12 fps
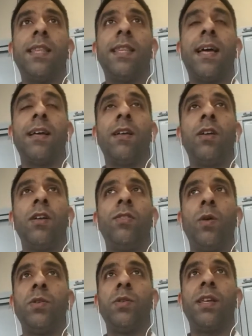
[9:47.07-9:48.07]
that
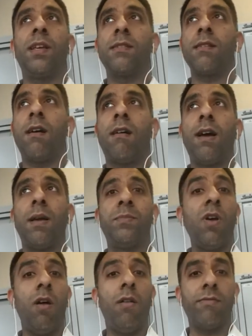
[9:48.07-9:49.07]
those things are
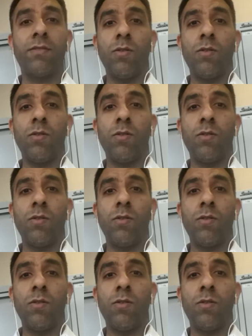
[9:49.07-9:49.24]
absolved,